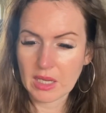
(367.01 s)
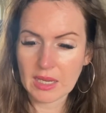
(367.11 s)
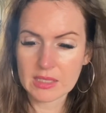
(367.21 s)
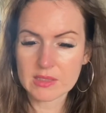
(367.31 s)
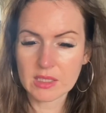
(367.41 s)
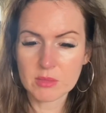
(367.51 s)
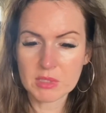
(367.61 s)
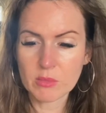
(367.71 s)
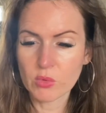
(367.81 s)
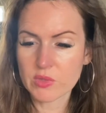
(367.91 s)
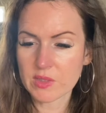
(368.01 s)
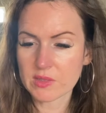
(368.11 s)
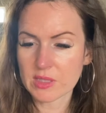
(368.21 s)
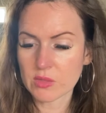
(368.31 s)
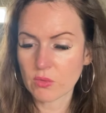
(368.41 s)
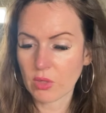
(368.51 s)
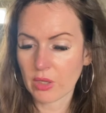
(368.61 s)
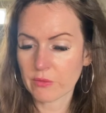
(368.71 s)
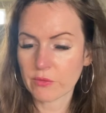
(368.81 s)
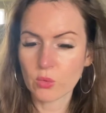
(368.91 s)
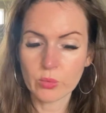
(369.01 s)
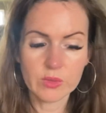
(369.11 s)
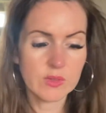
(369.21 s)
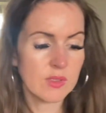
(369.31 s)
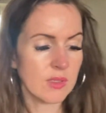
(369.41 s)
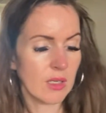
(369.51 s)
and it's going to be more successful going forwards.